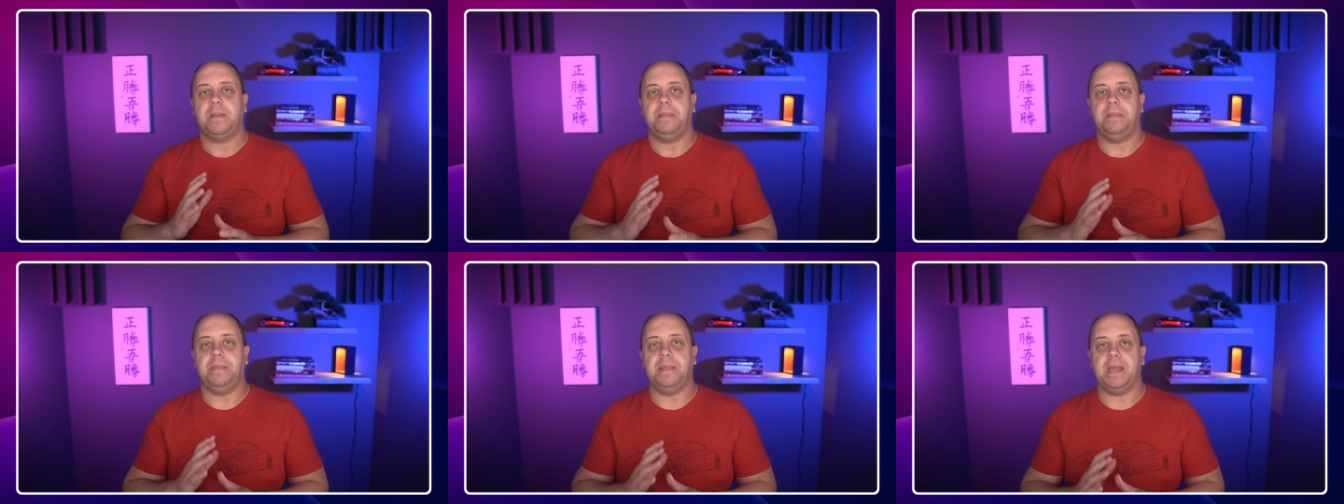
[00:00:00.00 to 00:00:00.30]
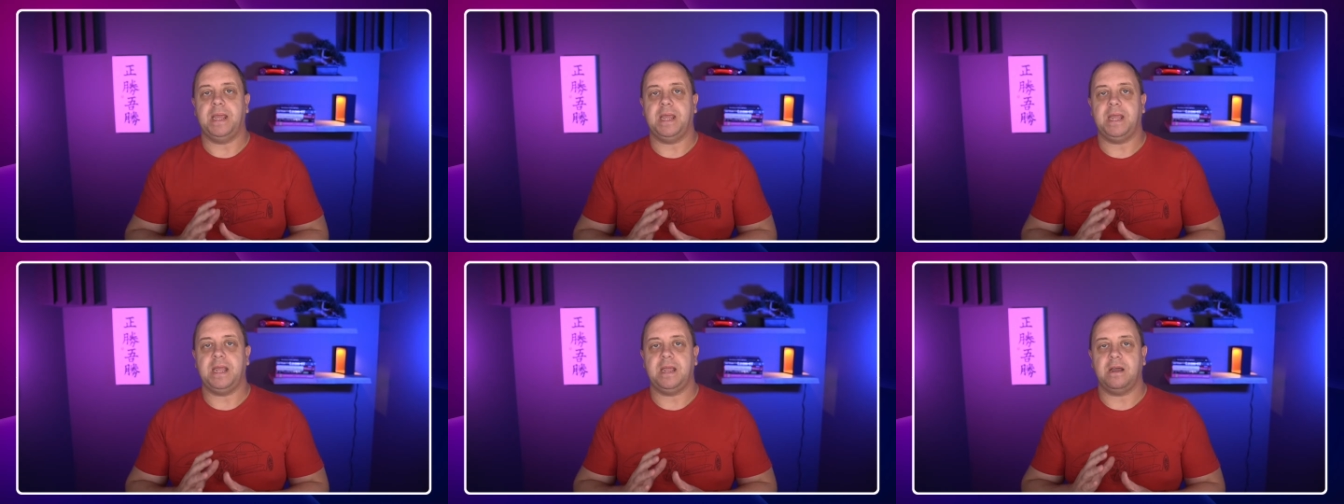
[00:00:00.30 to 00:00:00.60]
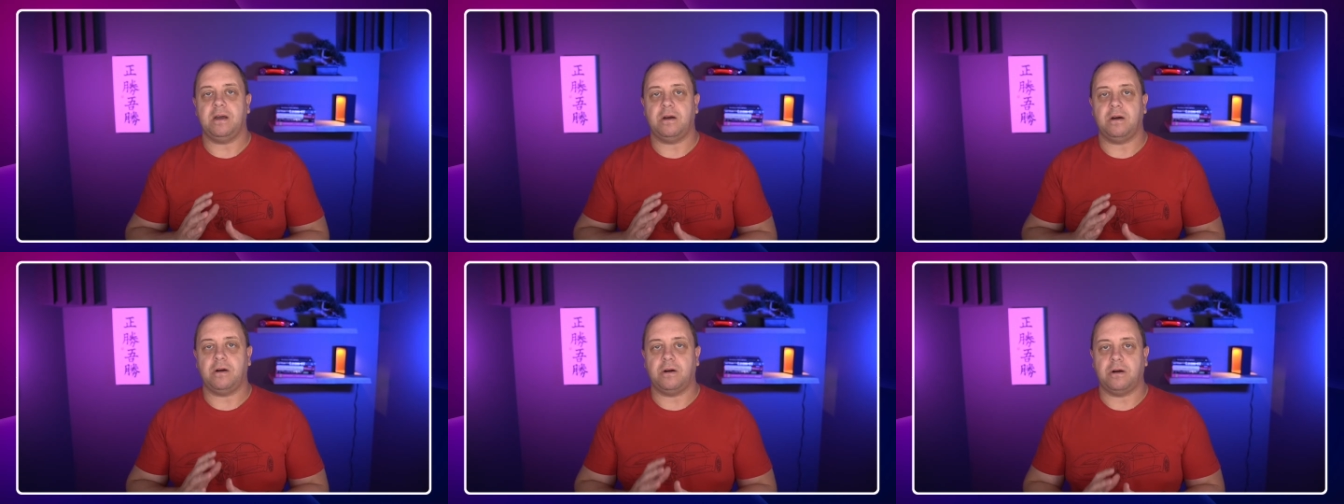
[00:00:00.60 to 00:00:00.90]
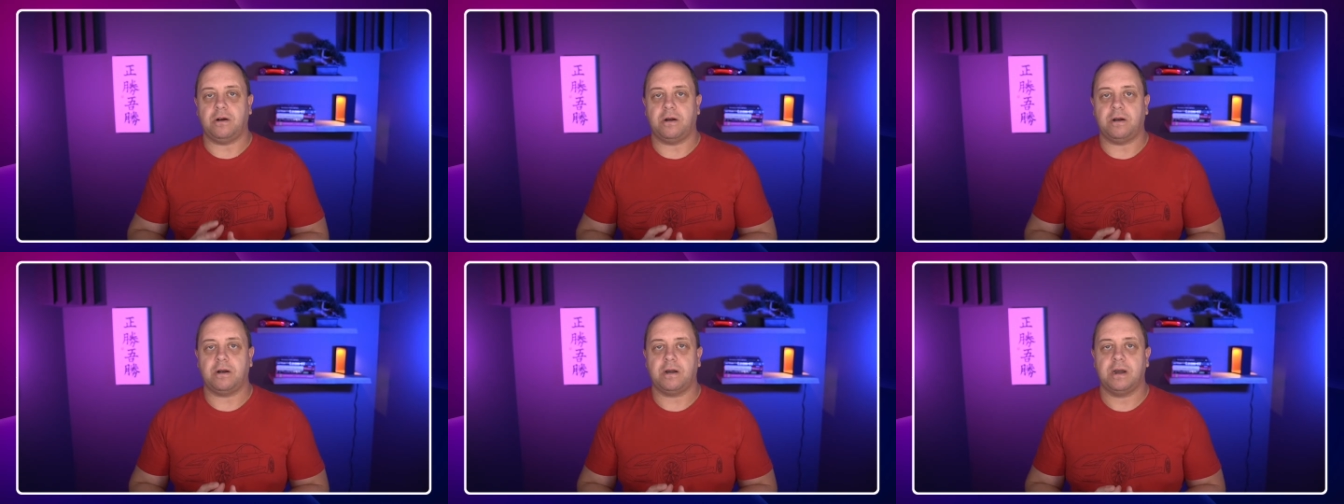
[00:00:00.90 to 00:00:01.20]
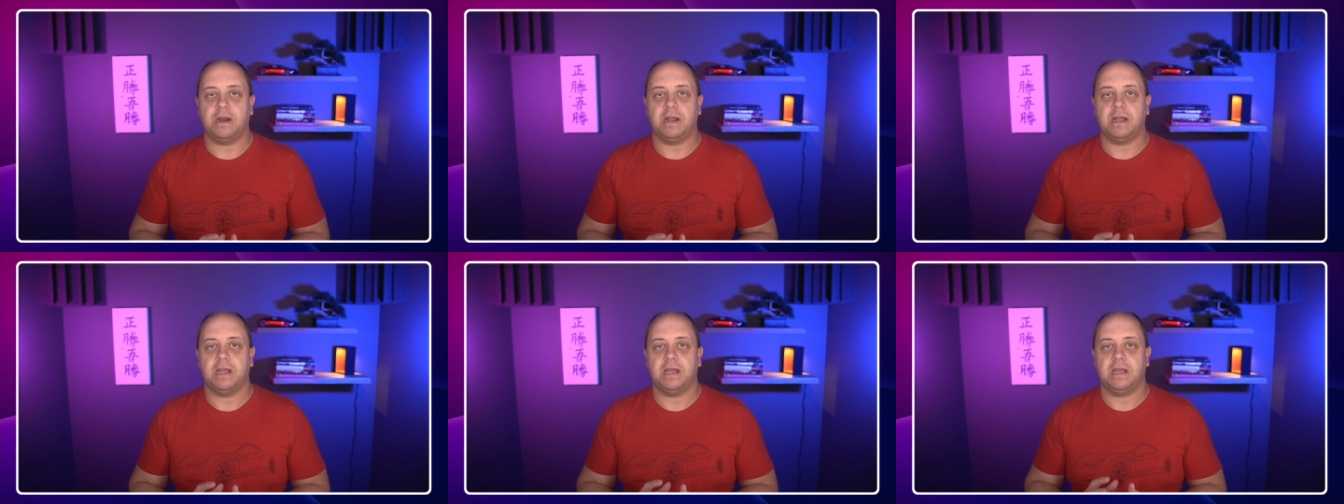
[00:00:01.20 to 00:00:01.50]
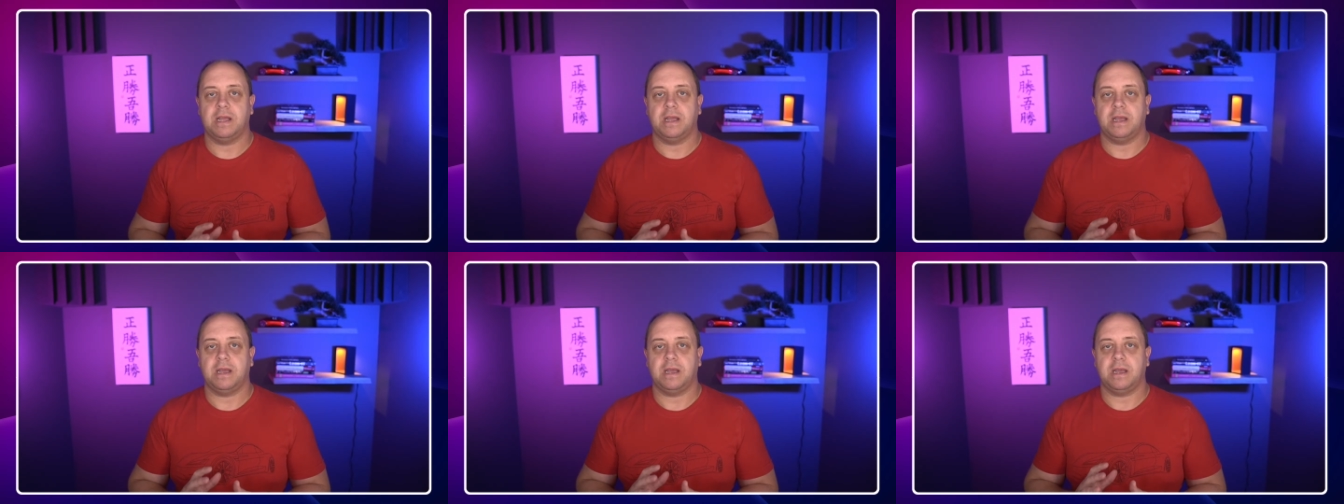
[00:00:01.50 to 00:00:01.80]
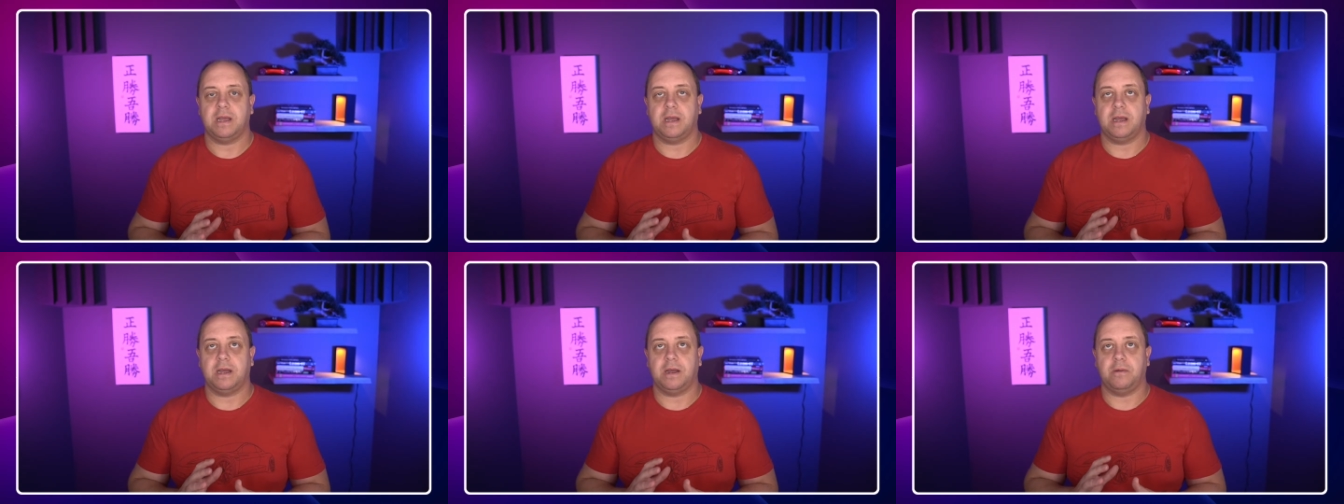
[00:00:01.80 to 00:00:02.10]
they are
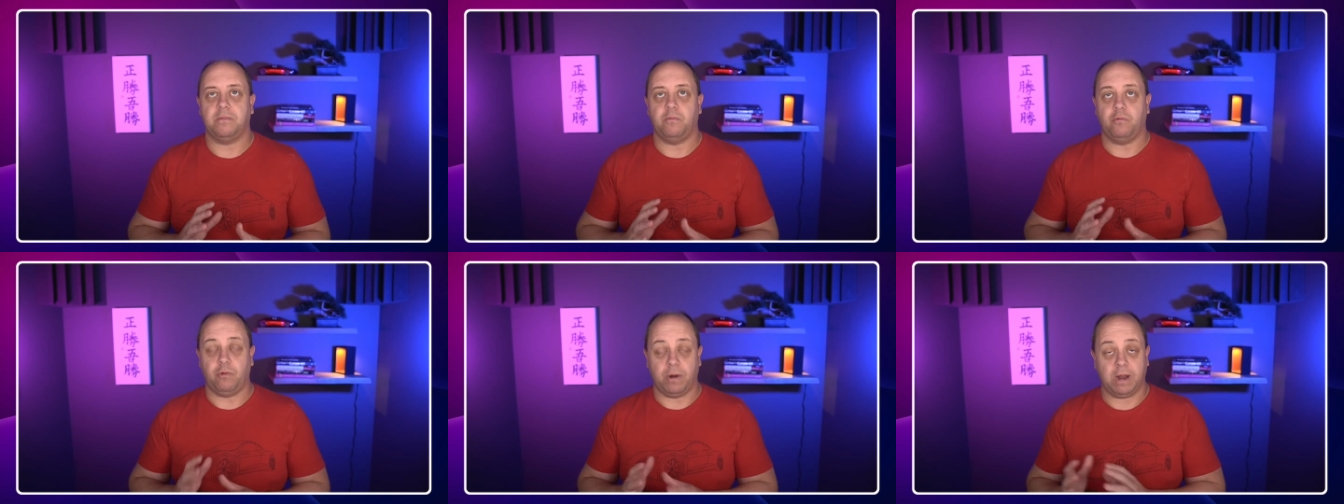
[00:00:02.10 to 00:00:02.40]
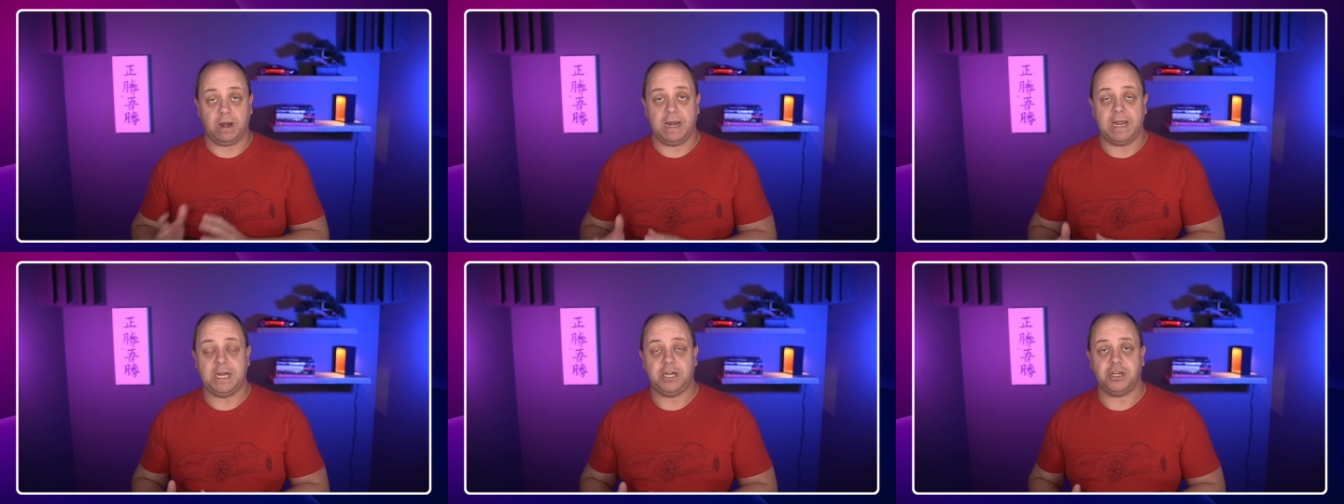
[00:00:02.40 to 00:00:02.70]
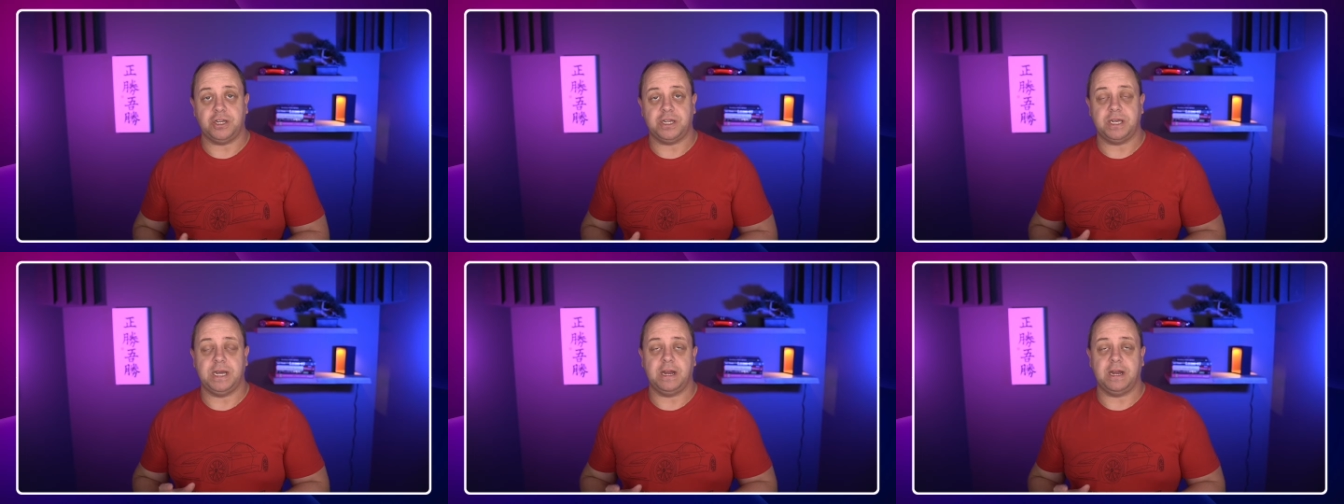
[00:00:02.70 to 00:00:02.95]
uh, regulations.